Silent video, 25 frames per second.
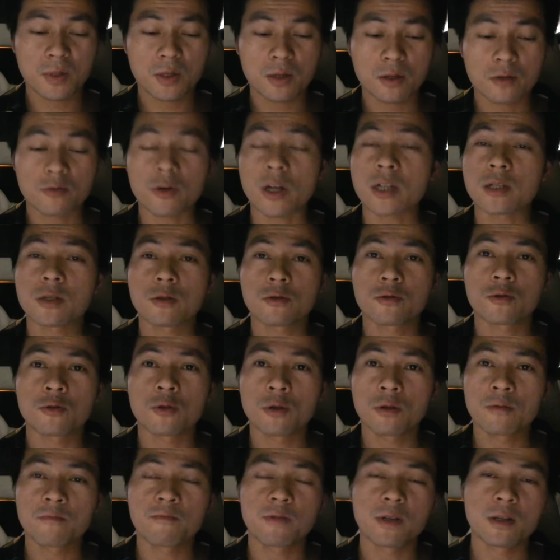the traction
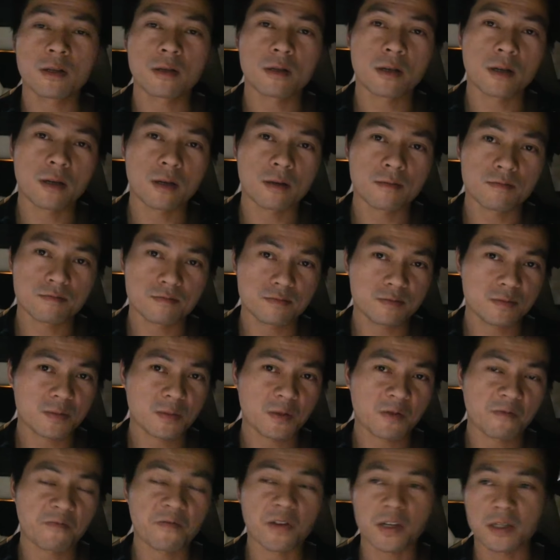control will uh,
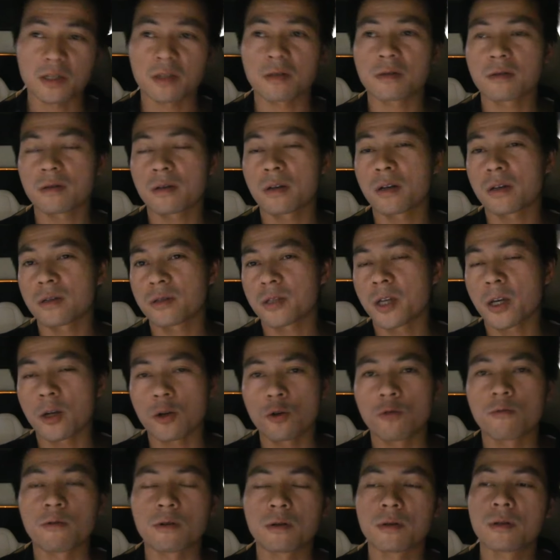fix it and take
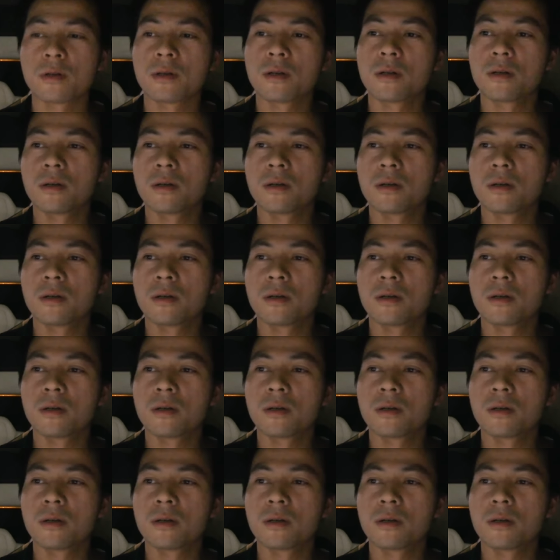over.